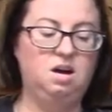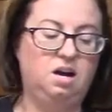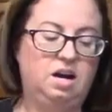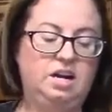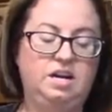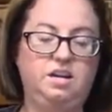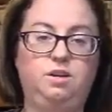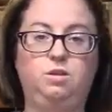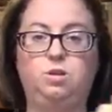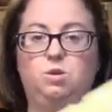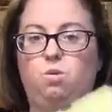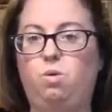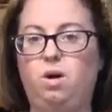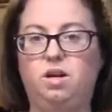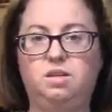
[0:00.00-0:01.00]
I didn't use
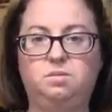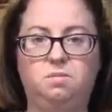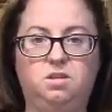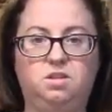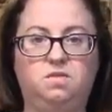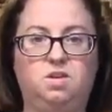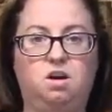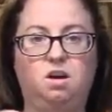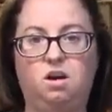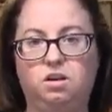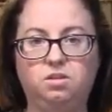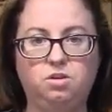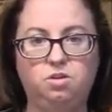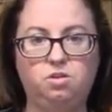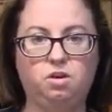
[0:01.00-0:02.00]
quite as much of a
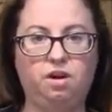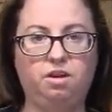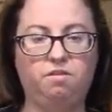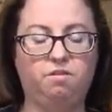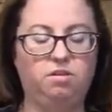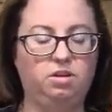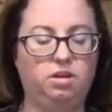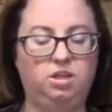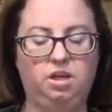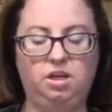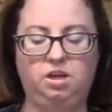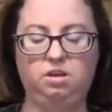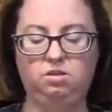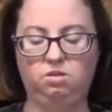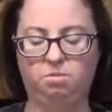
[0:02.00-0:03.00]
concentrate for the
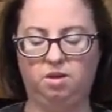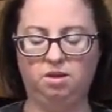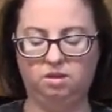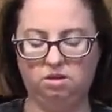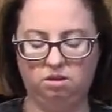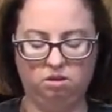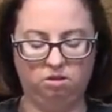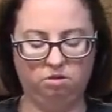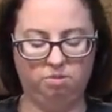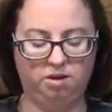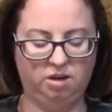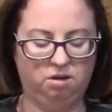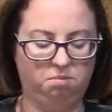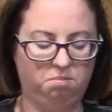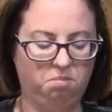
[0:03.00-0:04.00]
tea, so mine's a little
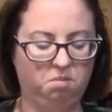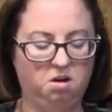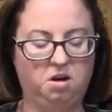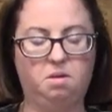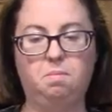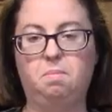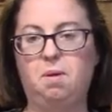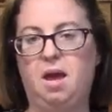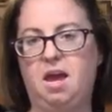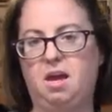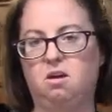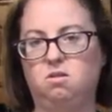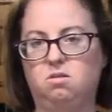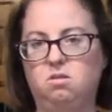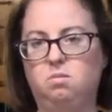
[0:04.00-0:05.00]
bit kind of
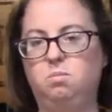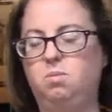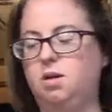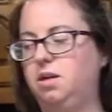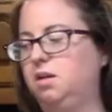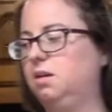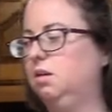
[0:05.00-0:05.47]
pale, but